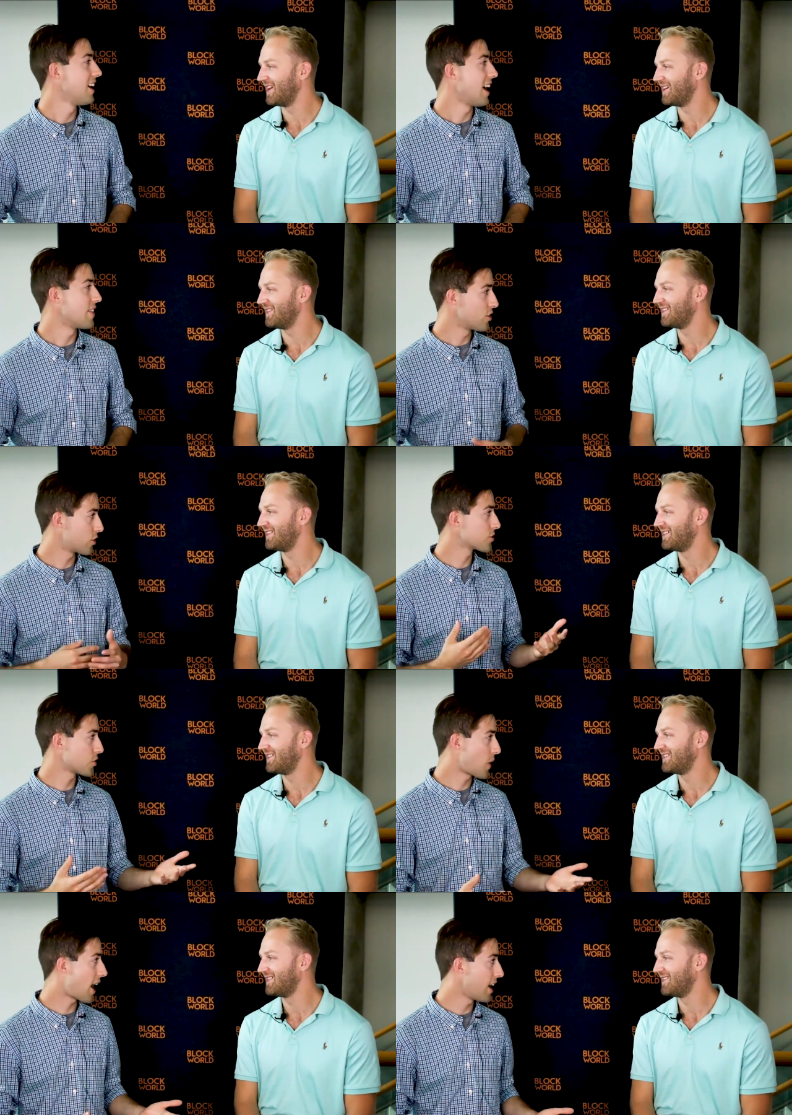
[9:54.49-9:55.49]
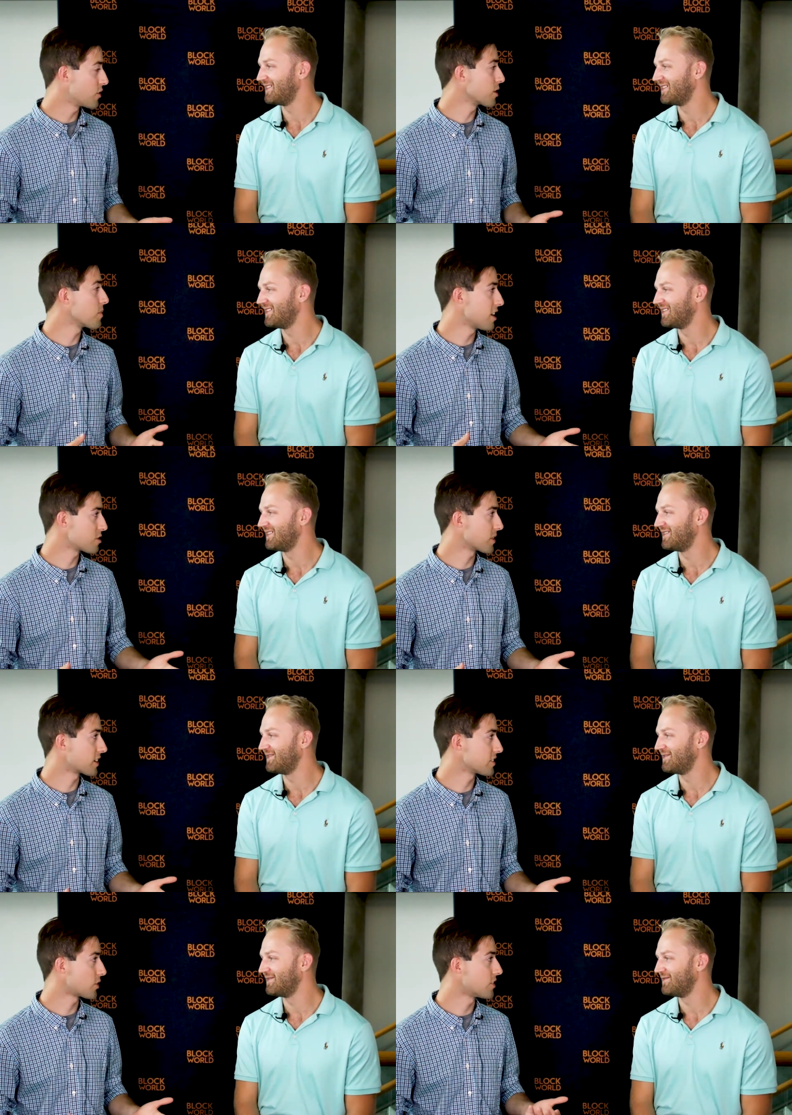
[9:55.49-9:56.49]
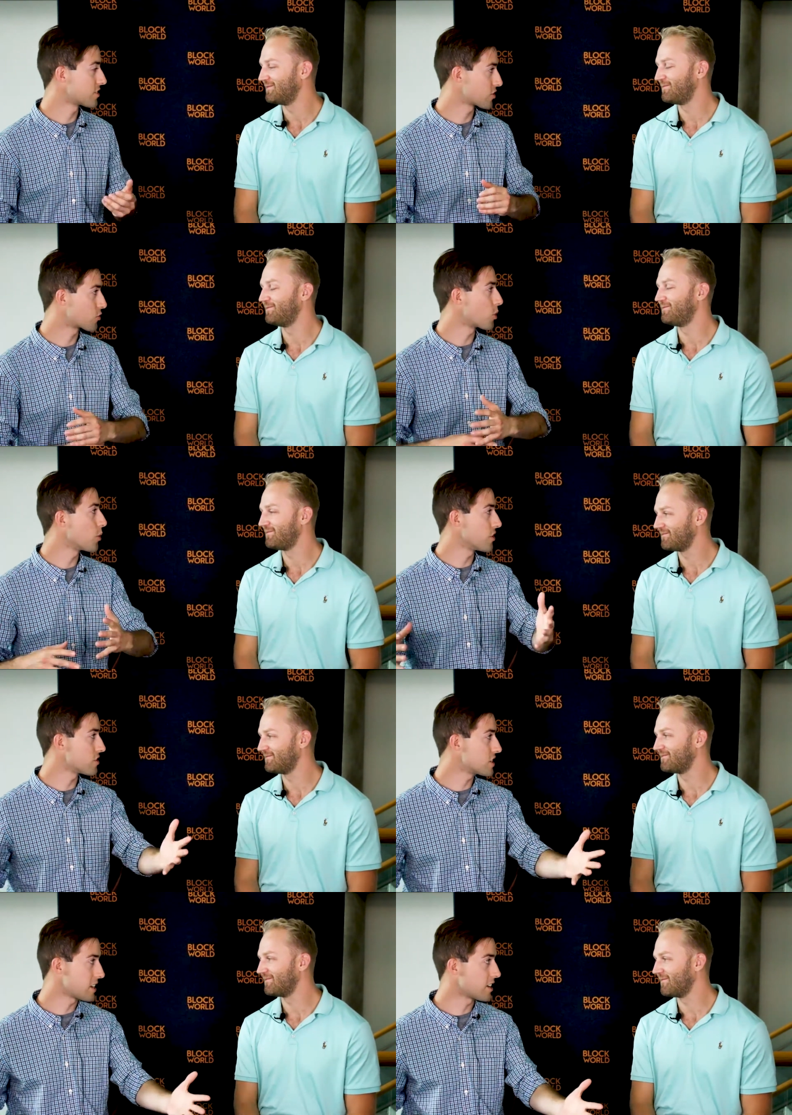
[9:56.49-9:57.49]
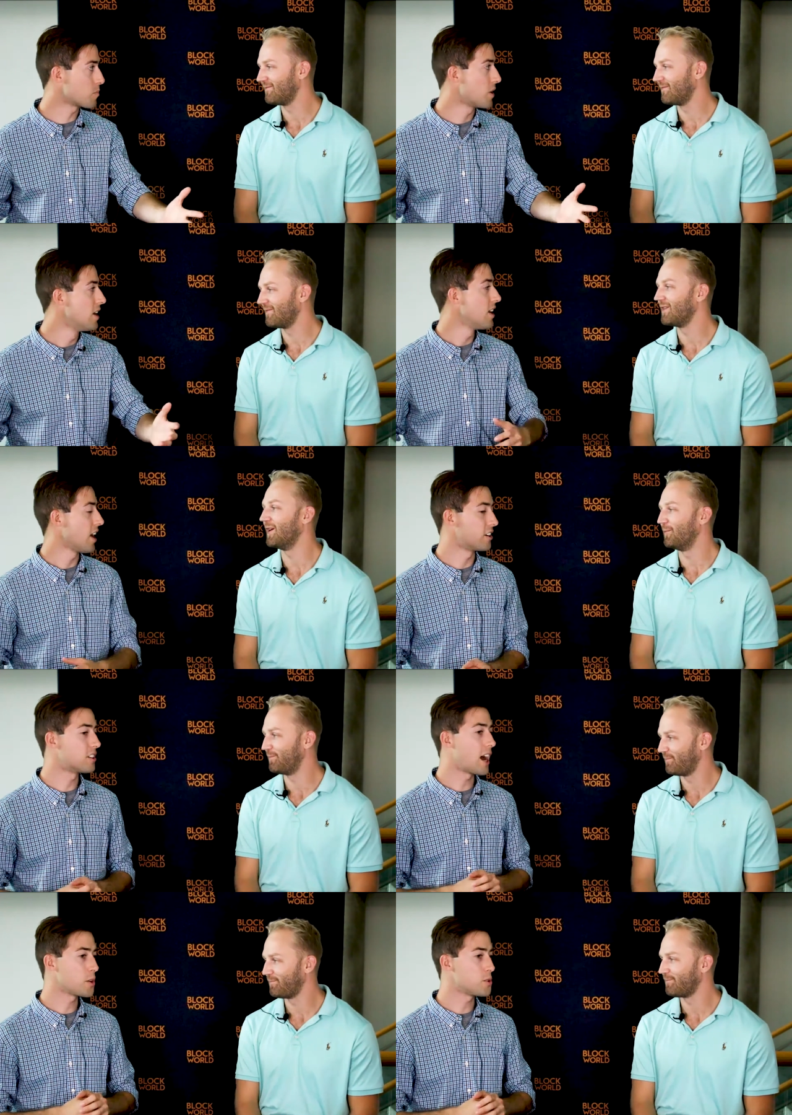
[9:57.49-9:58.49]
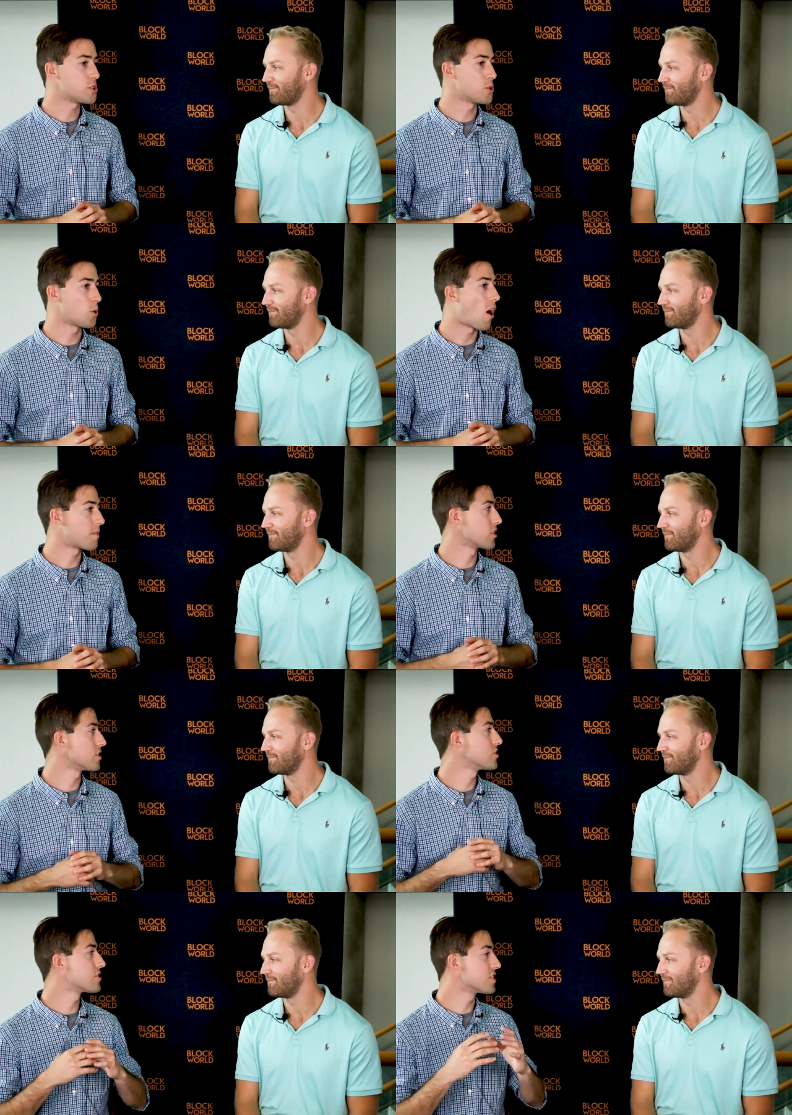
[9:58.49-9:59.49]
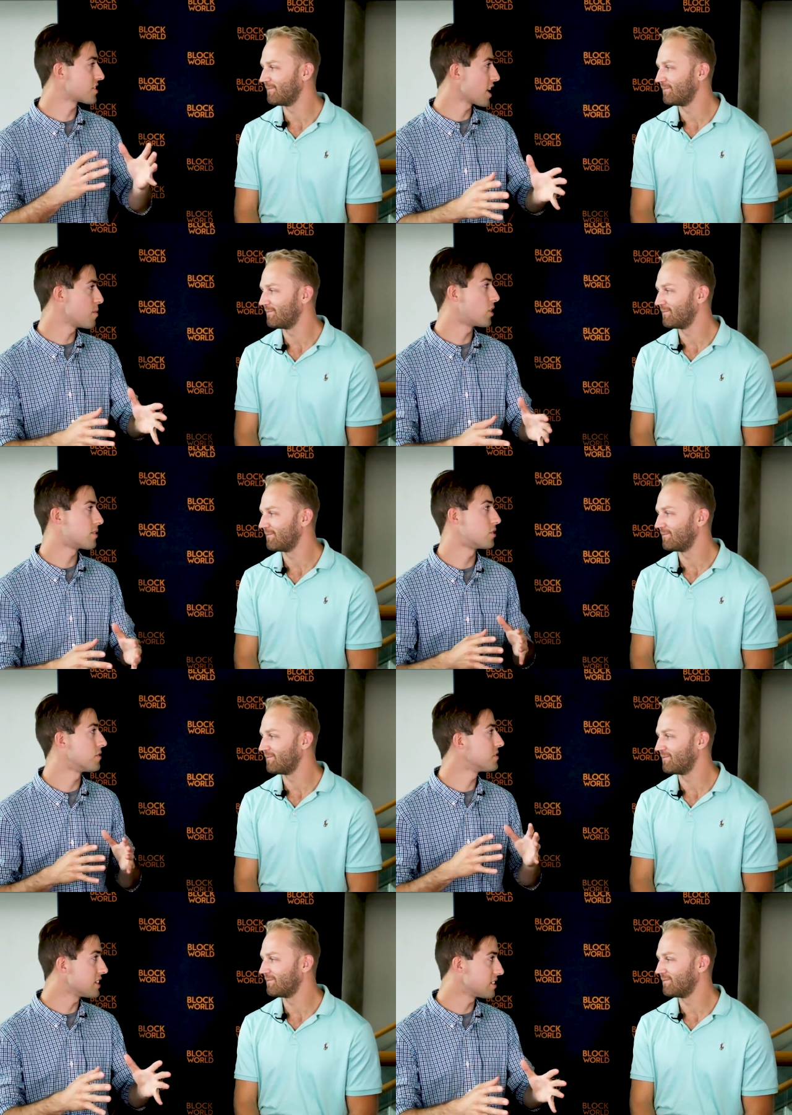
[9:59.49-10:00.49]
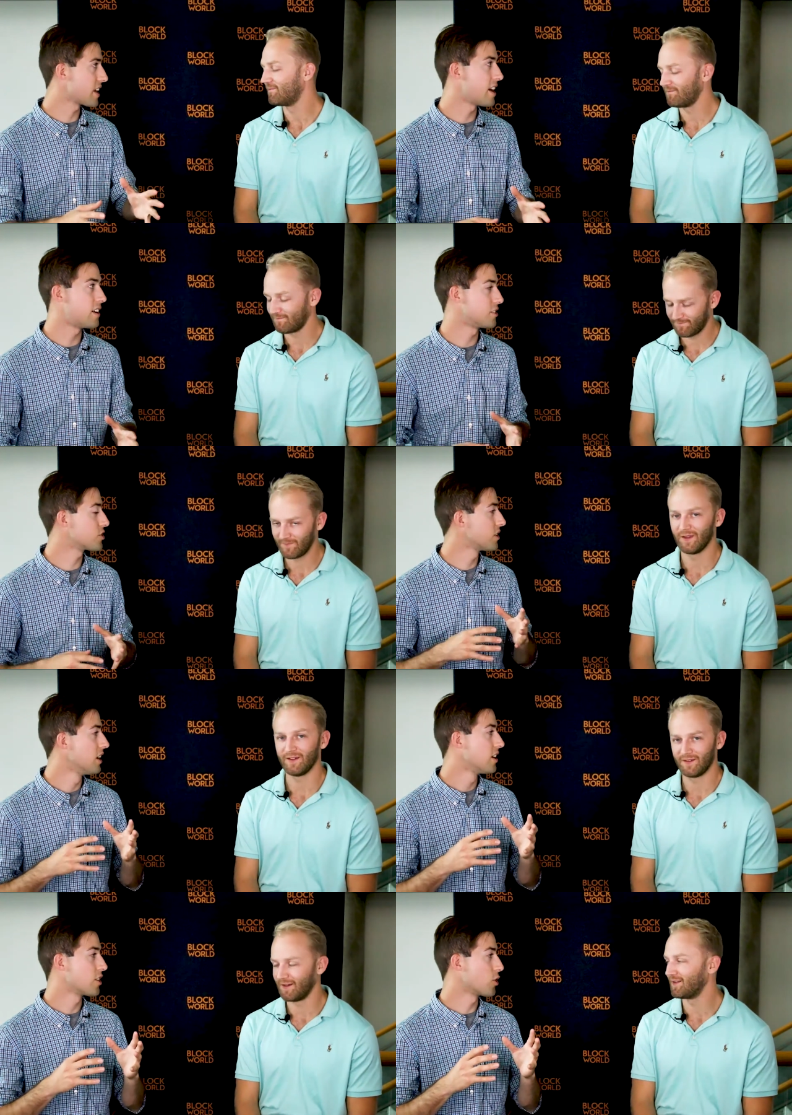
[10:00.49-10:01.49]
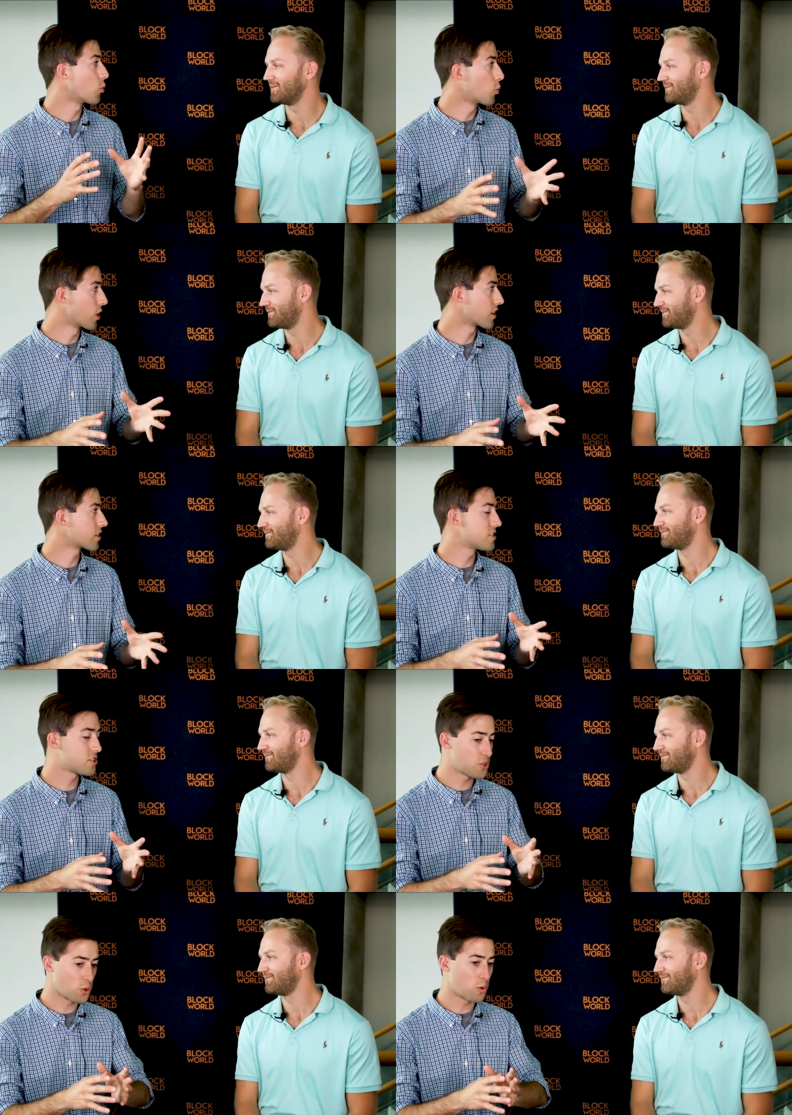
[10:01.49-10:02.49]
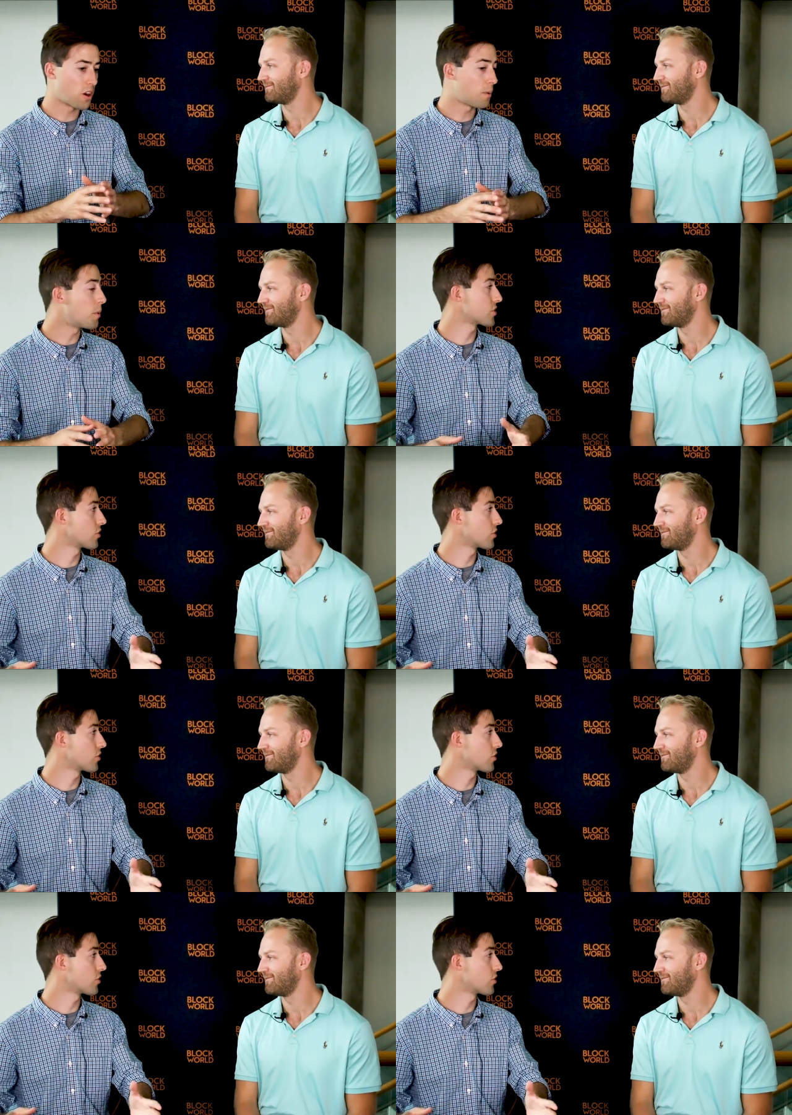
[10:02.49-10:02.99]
Speaker 1: Yeah. And then you're also hiring management consultants to grow your team yeah. and allow you to offer the same level of detail and exactly. you know, work to a much